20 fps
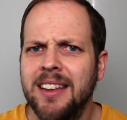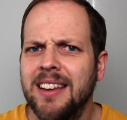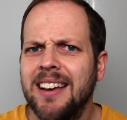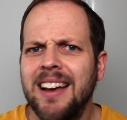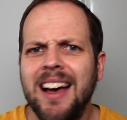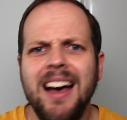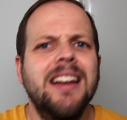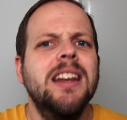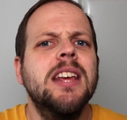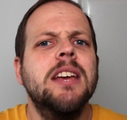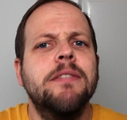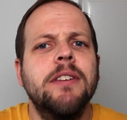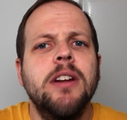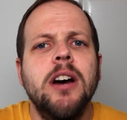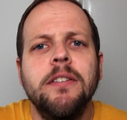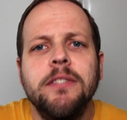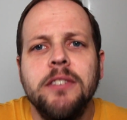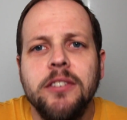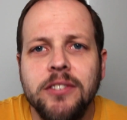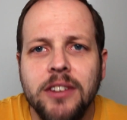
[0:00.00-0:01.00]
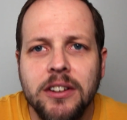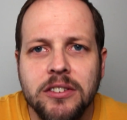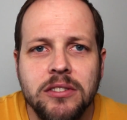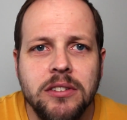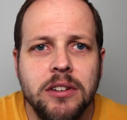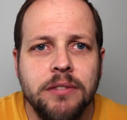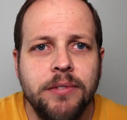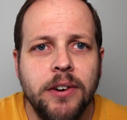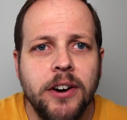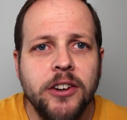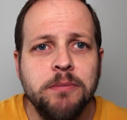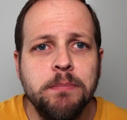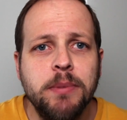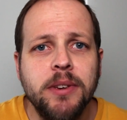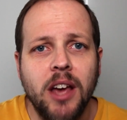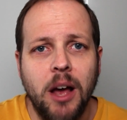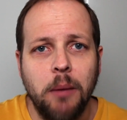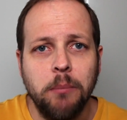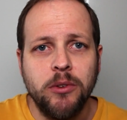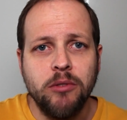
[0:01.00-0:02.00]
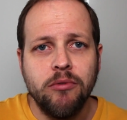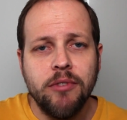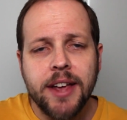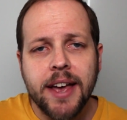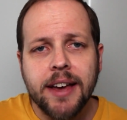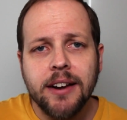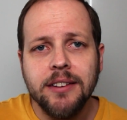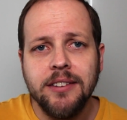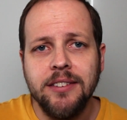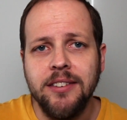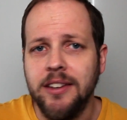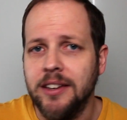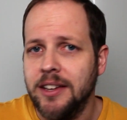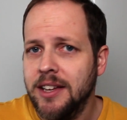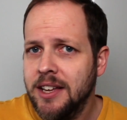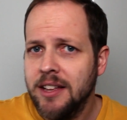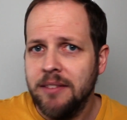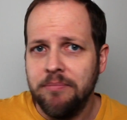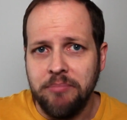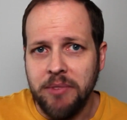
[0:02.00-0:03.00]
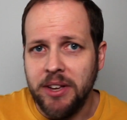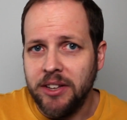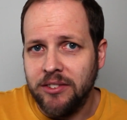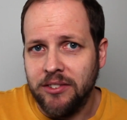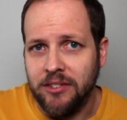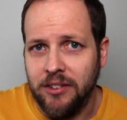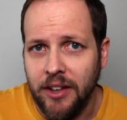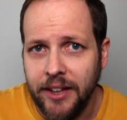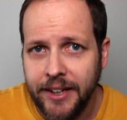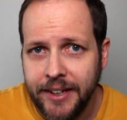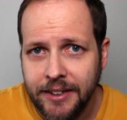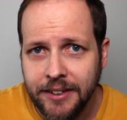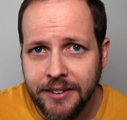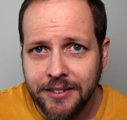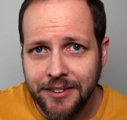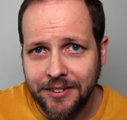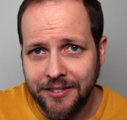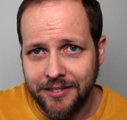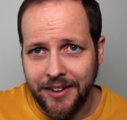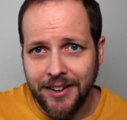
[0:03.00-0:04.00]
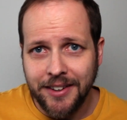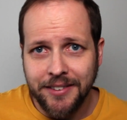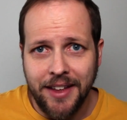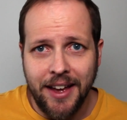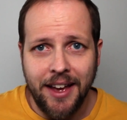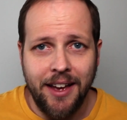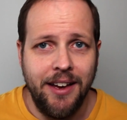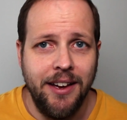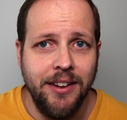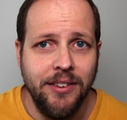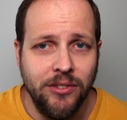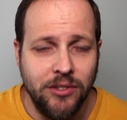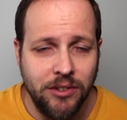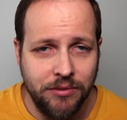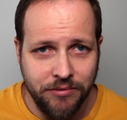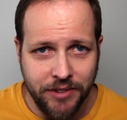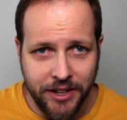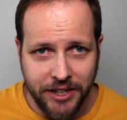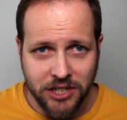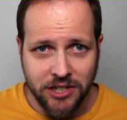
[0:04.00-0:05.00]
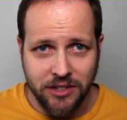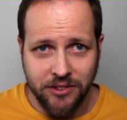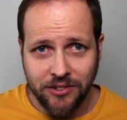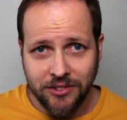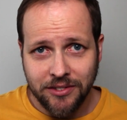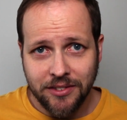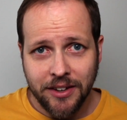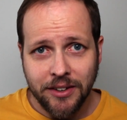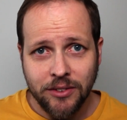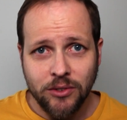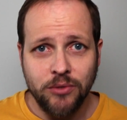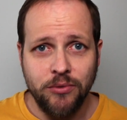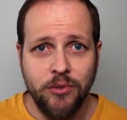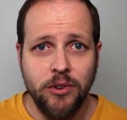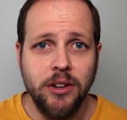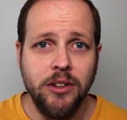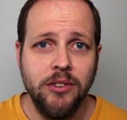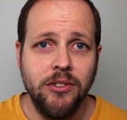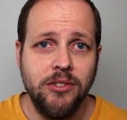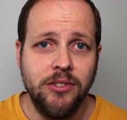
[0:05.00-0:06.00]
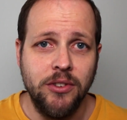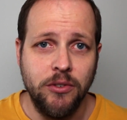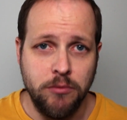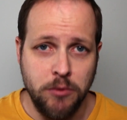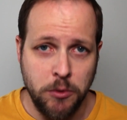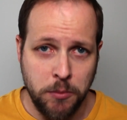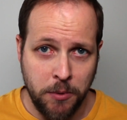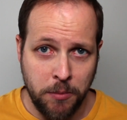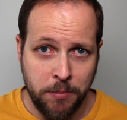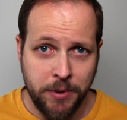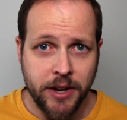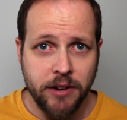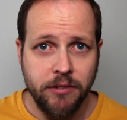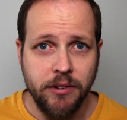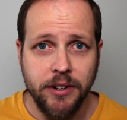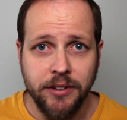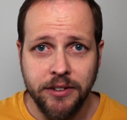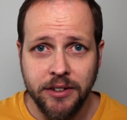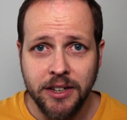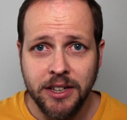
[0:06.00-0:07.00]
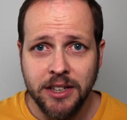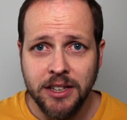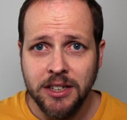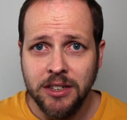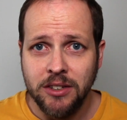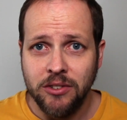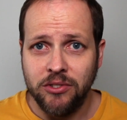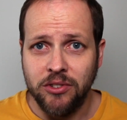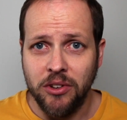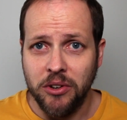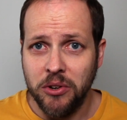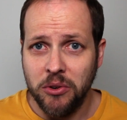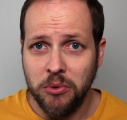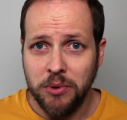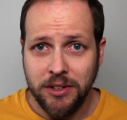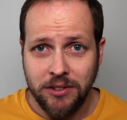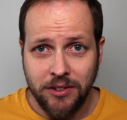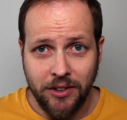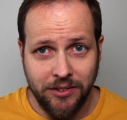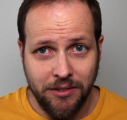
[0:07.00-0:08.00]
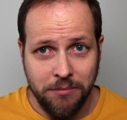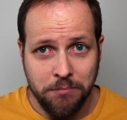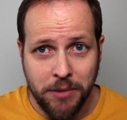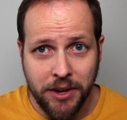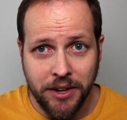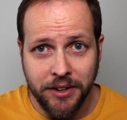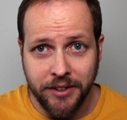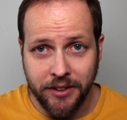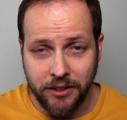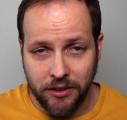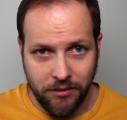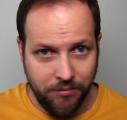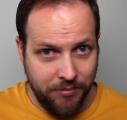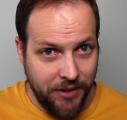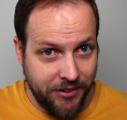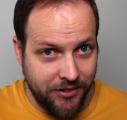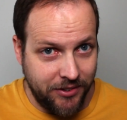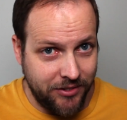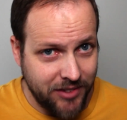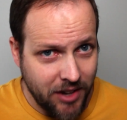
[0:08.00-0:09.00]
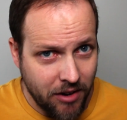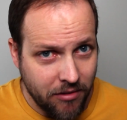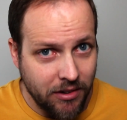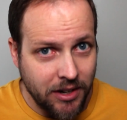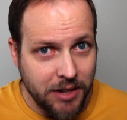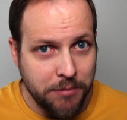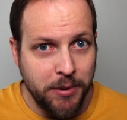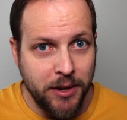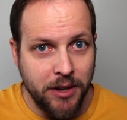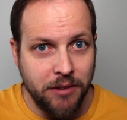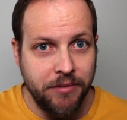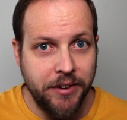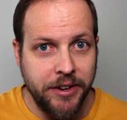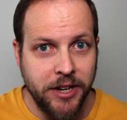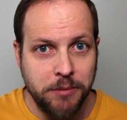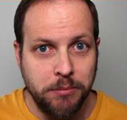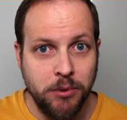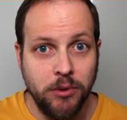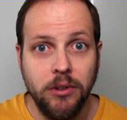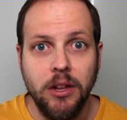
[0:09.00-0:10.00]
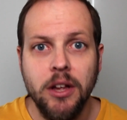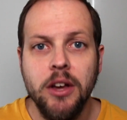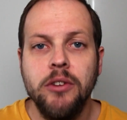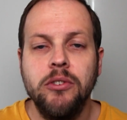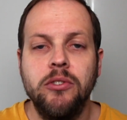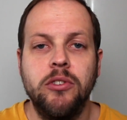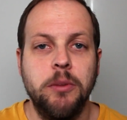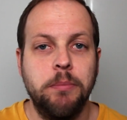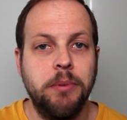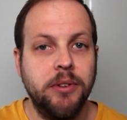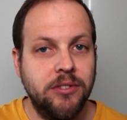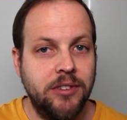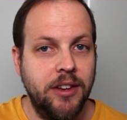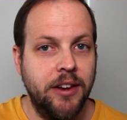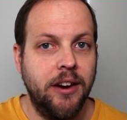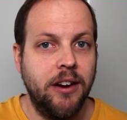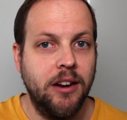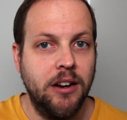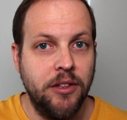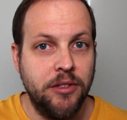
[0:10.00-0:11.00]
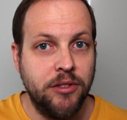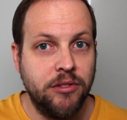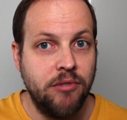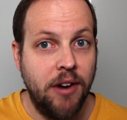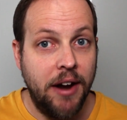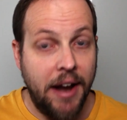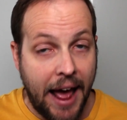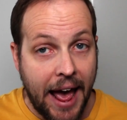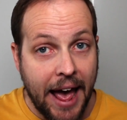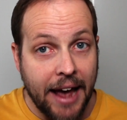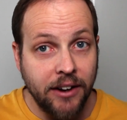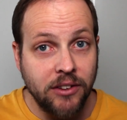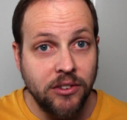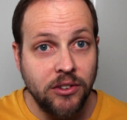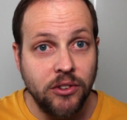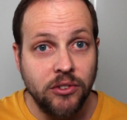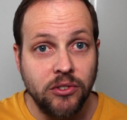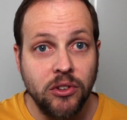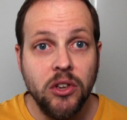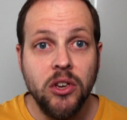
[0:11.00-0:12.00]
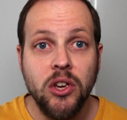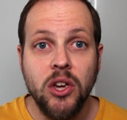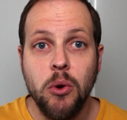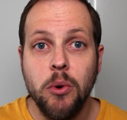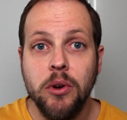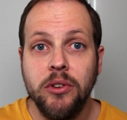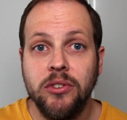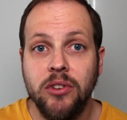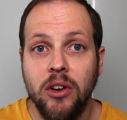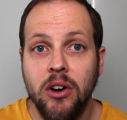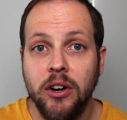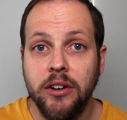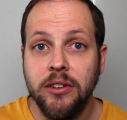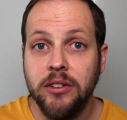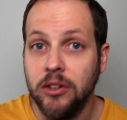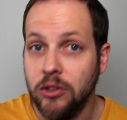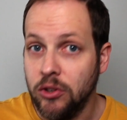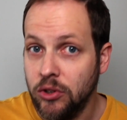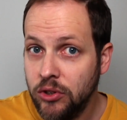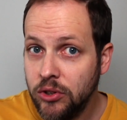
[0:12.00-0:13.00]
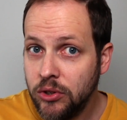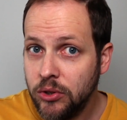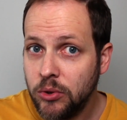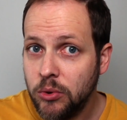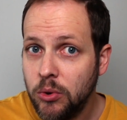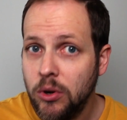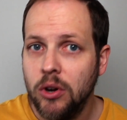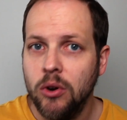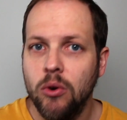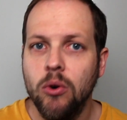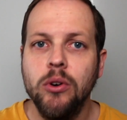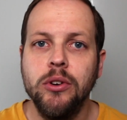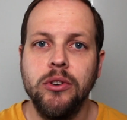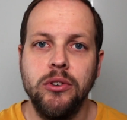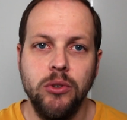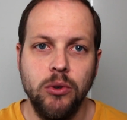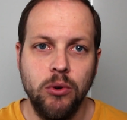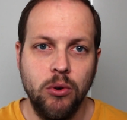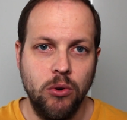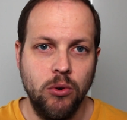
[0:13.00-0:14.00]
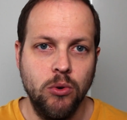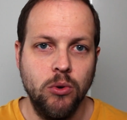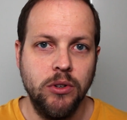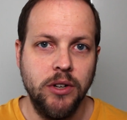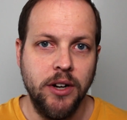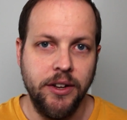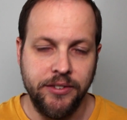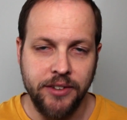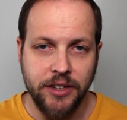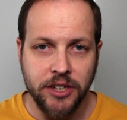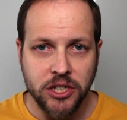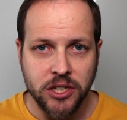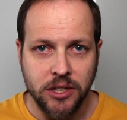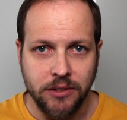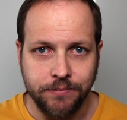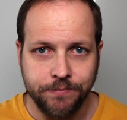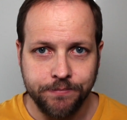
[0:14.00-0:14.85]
And even after such a device becomes a reality, it's likely to stay in the hands of nation states for a considerable period, so it doesn't mean it'll necessarily be available to the particular threat actors who are targeting you or your organisation.